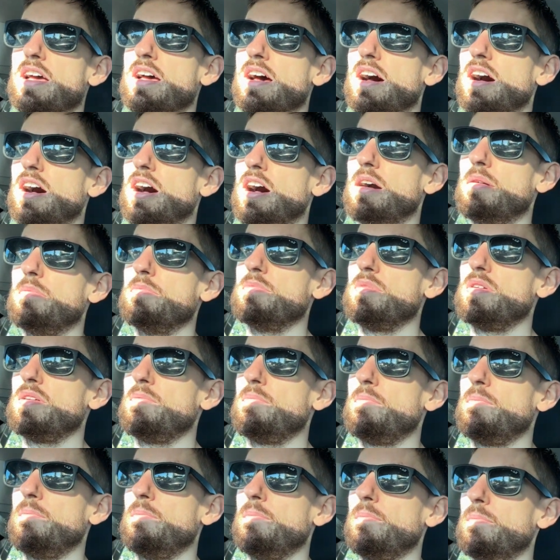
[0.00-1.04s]

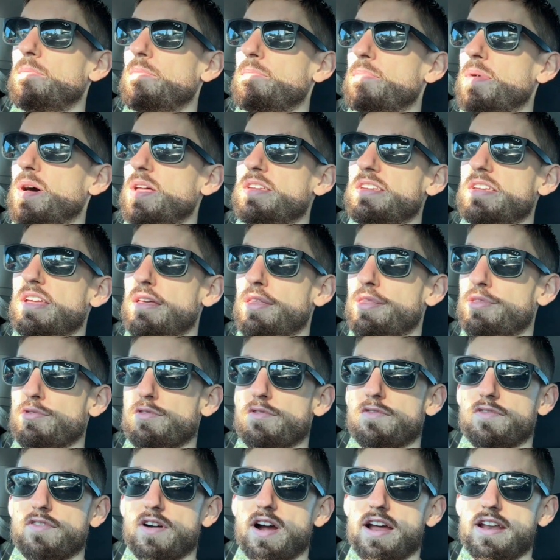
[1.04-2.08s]
Monday
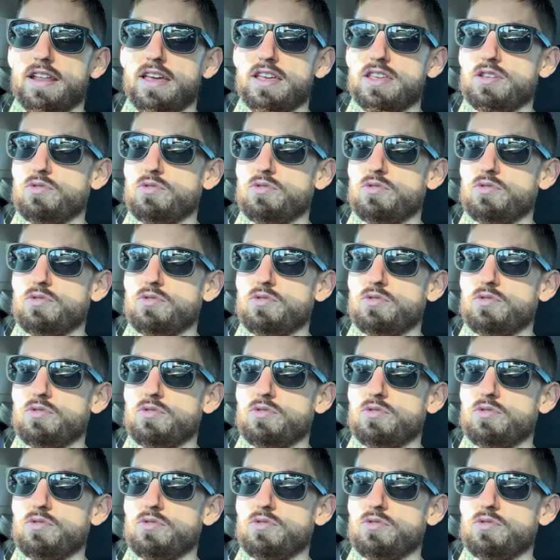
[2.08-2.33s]
through Friday,